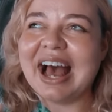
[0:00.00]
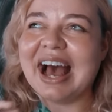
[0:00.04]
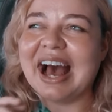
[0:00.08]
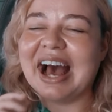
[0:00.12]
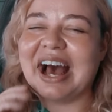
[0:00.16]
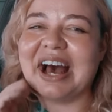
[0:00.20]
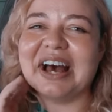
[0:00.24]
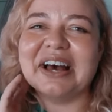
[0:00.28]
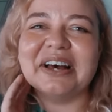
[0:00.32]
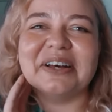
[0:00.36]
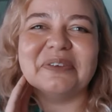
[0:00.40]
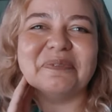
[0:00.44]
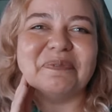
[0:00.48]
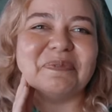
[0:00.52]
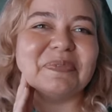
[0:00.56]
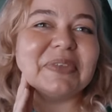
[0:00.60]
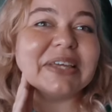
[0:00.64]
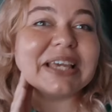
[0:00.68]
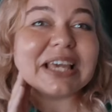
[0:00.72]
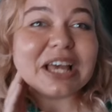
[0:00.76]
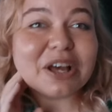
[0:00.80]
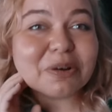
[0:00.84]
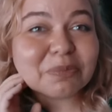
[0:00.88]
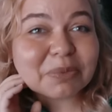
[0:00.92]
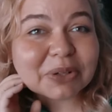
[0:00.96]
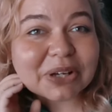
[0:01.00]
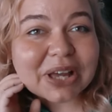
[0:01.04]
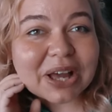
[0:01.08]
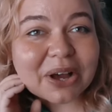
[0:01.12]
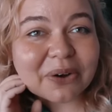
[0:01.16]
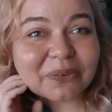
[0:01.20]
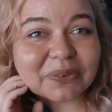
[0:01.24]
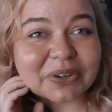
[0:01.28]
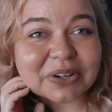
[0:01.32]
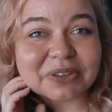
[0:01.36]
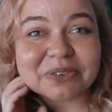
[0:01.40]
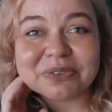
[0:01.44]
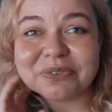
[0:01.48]
The
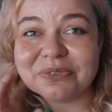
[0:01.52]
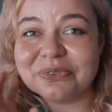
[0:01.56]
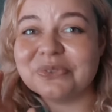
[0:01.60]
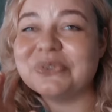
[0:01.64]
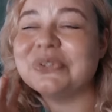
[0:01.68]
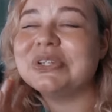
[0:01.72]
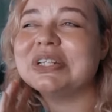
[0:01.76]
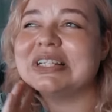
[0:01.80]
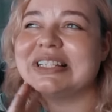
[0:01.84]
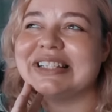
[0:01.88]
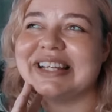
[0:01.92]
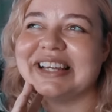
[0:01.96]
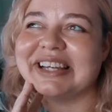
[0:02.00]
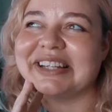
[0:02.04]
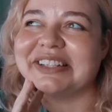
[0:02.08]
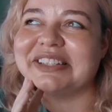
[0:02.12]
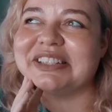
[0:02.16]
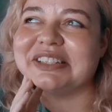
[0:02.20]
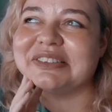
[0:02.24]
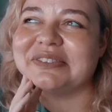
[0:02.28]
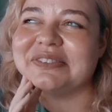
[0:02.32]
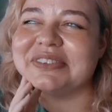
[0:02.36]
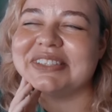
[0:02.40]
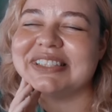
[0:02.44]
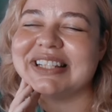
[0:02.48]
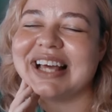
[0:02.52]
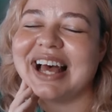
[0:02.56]
Kamogawa Food Detectives,